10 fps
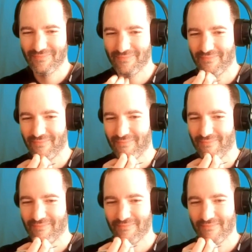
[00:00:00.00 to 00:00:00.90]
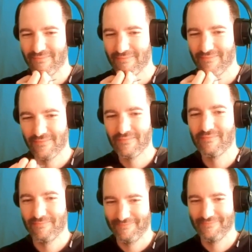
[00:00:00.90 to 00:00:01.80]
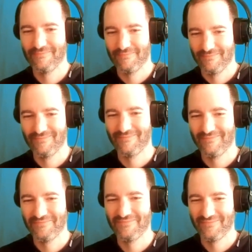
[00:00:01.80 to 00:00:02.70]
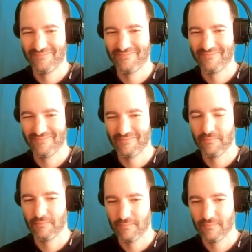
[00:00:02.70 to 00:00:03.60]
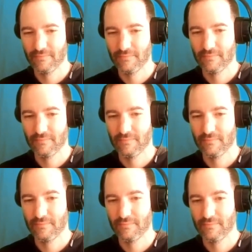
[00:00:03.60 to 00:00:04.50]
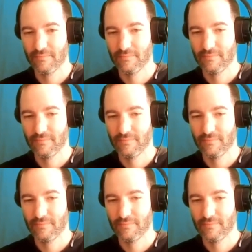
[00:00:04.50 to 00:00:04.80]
(not speaking)